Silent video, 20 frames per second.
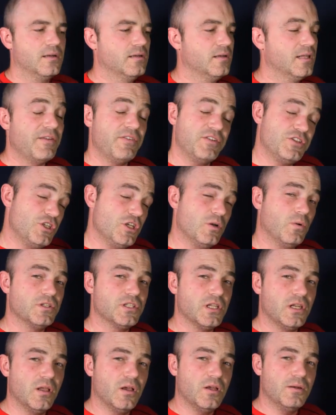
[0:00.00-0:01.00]
Now, if you do want
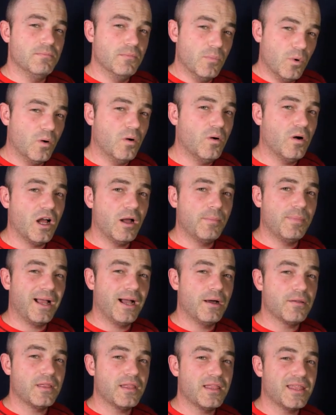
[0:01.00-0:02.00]
to learn more
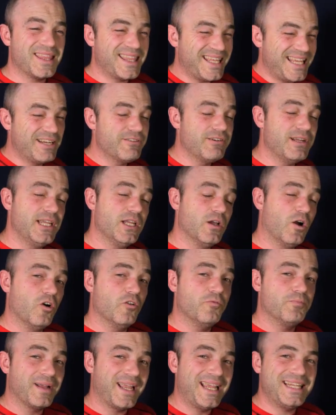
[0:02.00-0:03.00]
about the theory
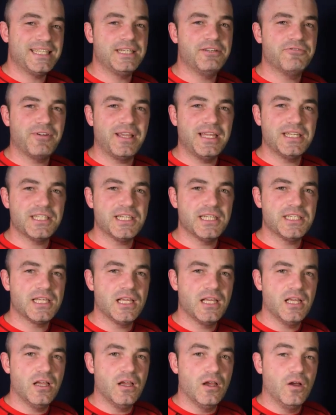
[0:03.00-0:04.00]
of painting faces
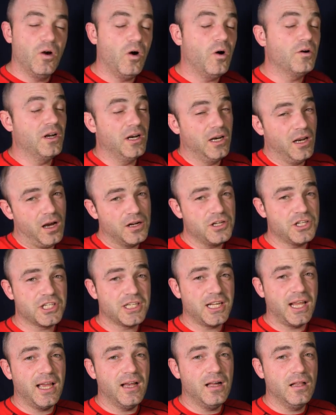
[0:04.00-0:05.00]
on a larger
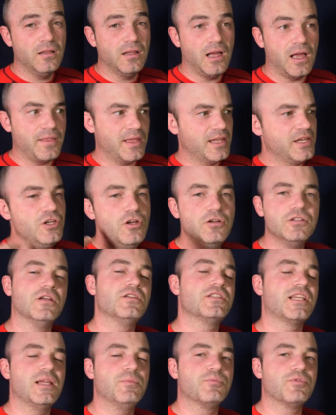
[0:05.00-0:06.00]
scale and then use those
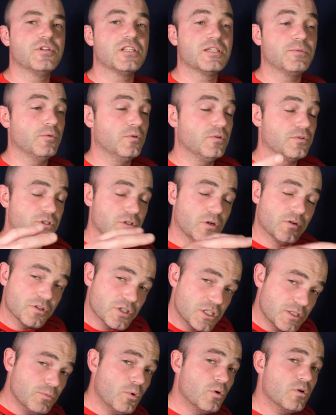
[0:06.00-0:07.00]
same principles on a
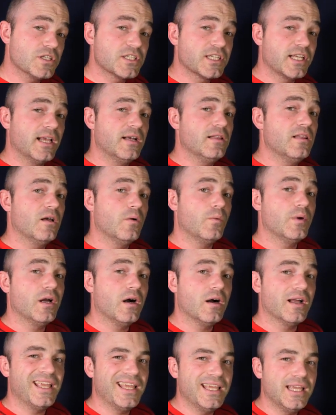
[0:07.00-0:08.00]
smaller scale like we
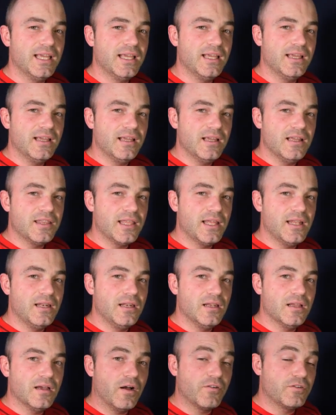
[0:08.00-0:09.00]
are here,
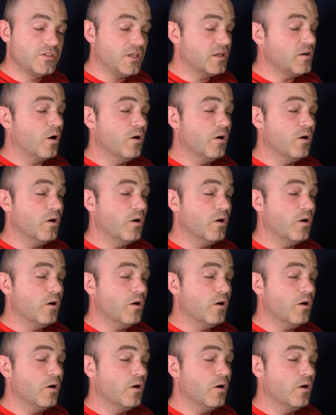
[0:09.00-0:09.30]
then I've done a